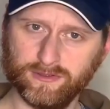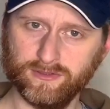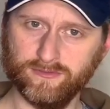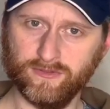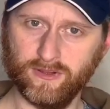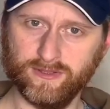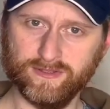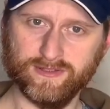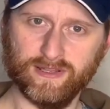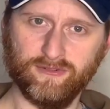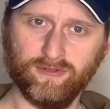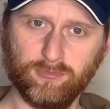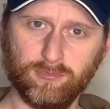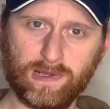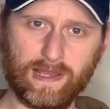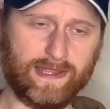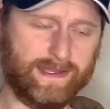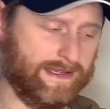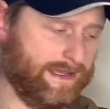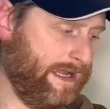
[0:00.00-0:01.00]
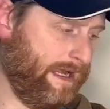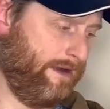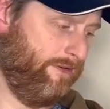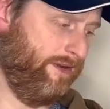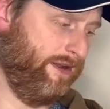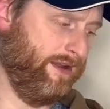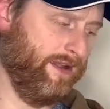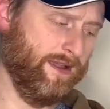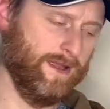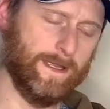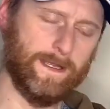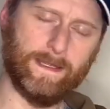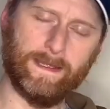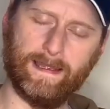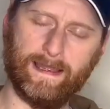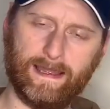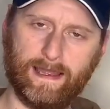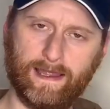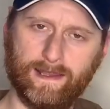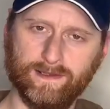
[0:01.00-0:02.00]
you've got yourself a plate carrier
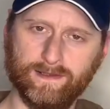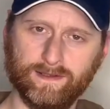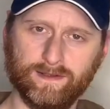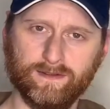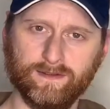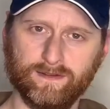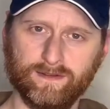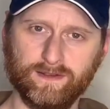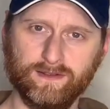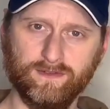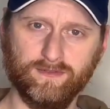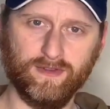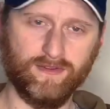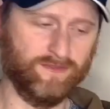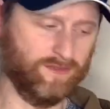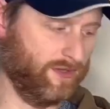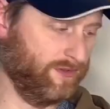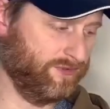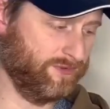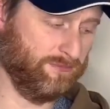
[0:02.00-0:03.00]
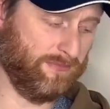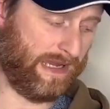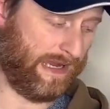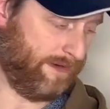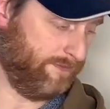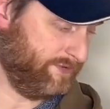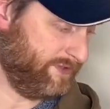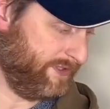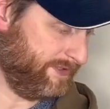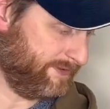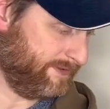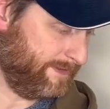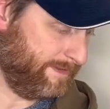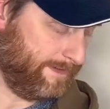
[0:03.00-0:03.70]
and you've even got some pouches.